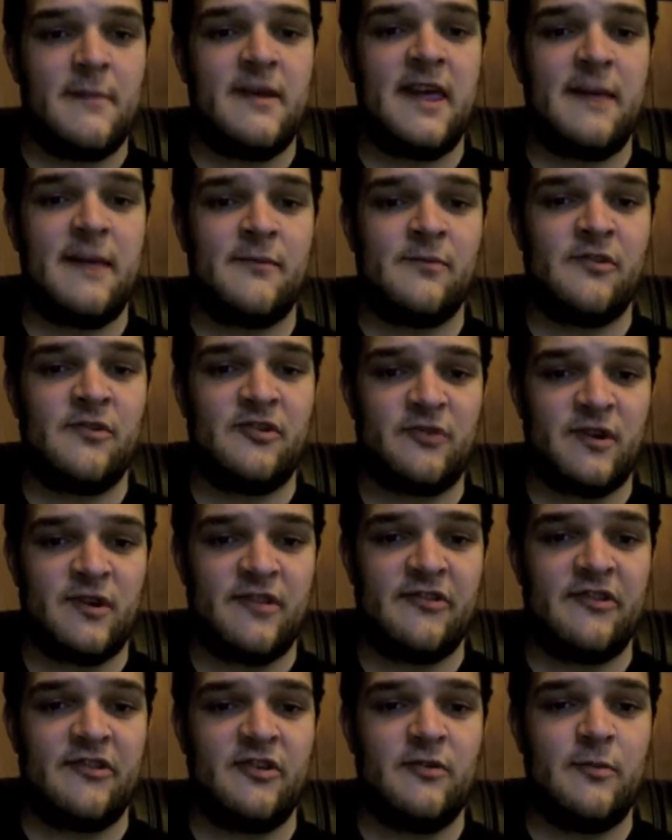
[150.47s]
He came from the
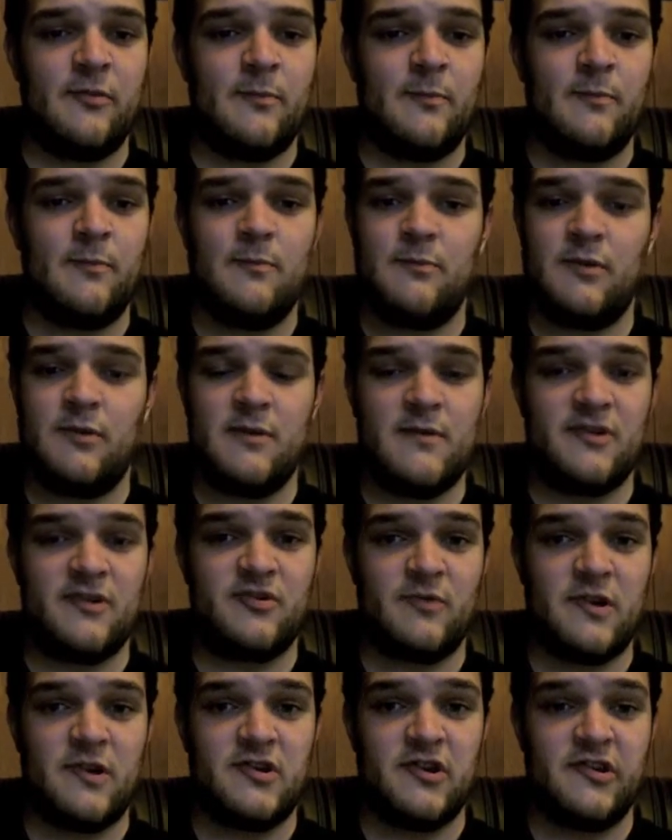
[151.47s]
streets to pretty
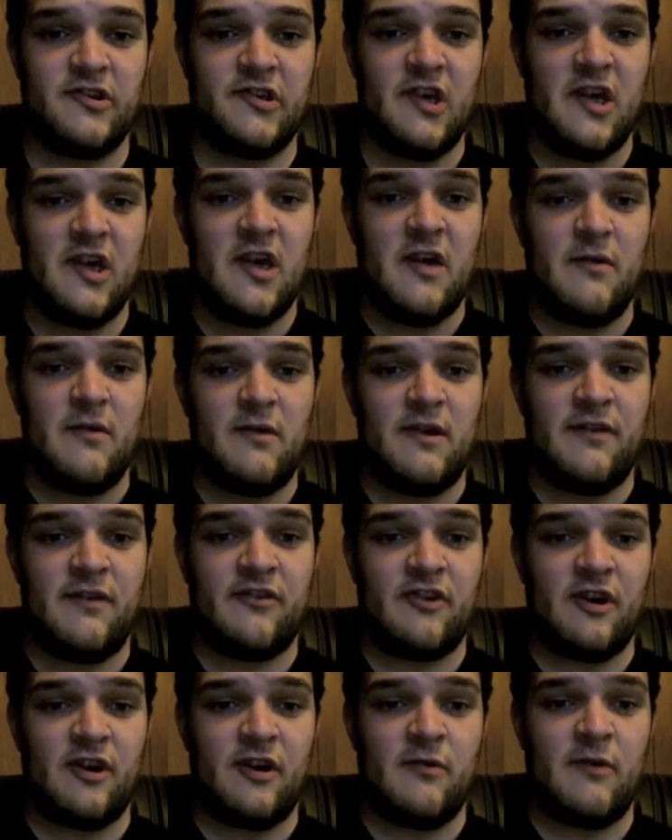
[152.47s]
much riches. He
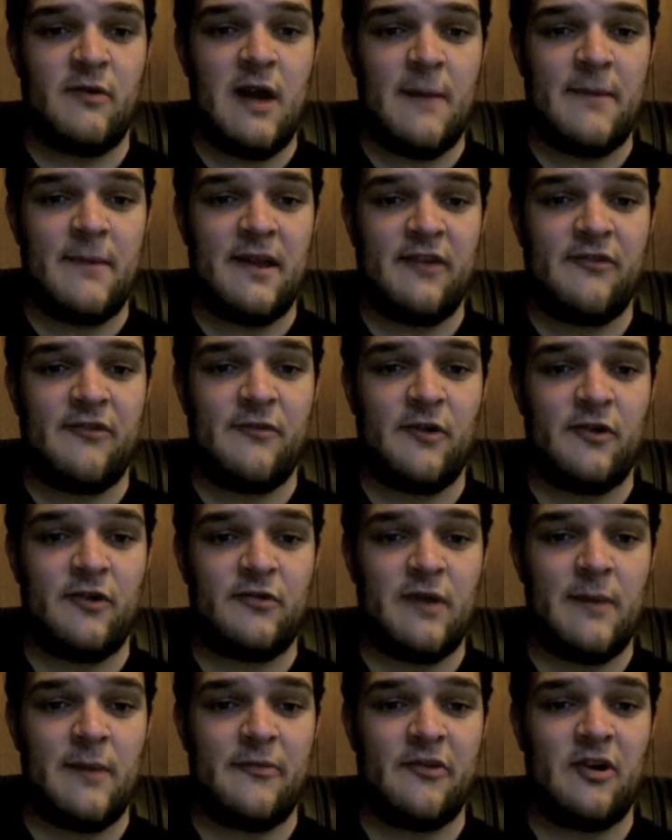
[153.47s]
started rapping his
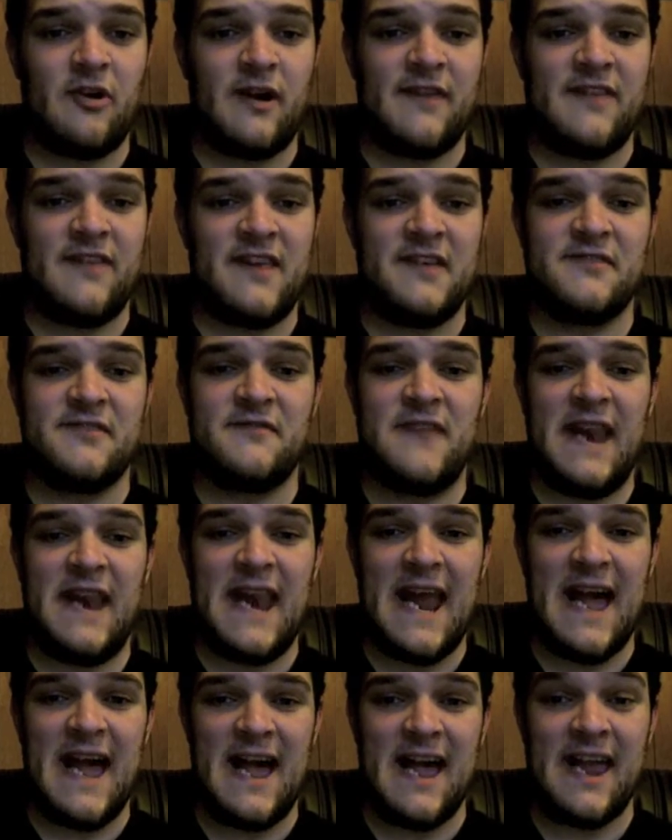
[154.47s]
first rap song at the age of
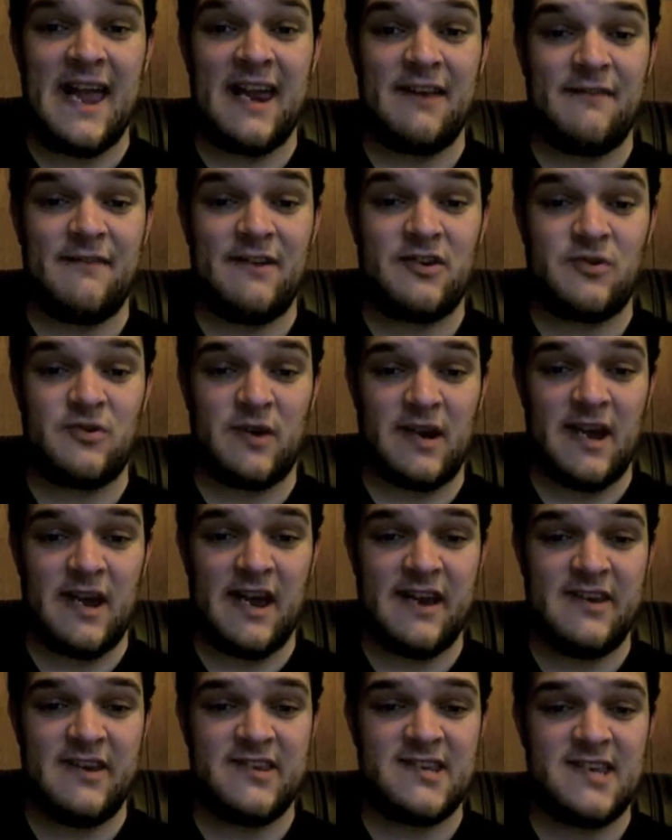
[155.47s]
9, featuring
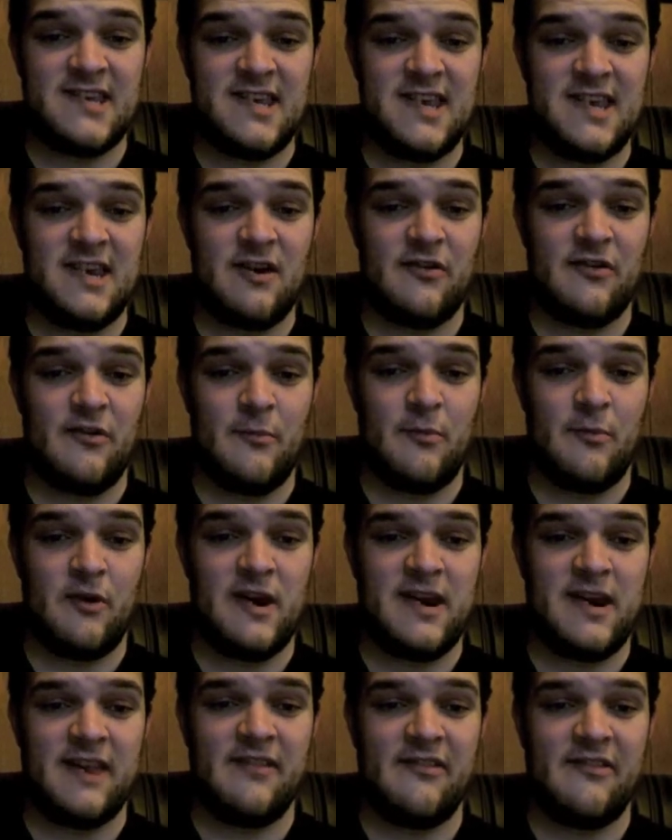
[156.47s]
Ice-T on the
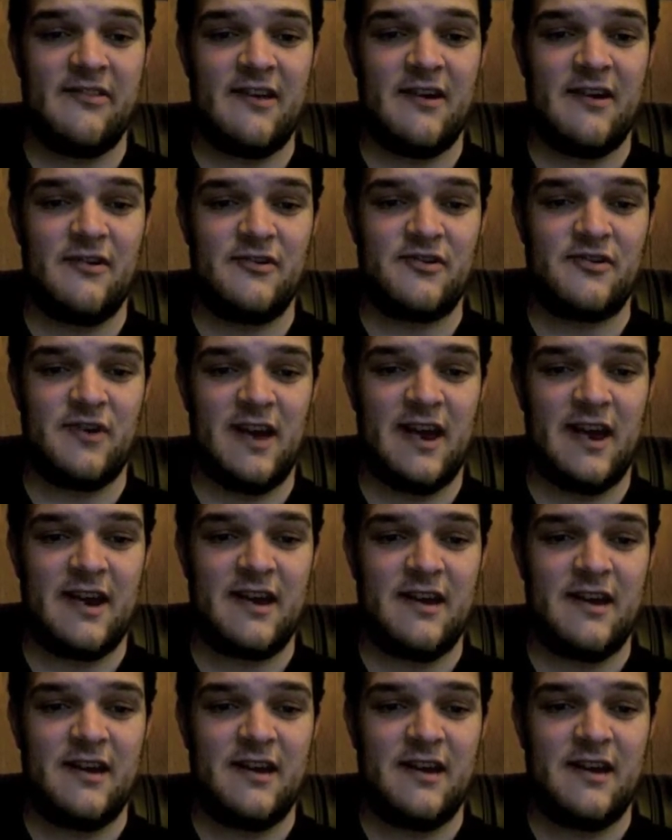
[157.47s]
Breakin' soundtrack.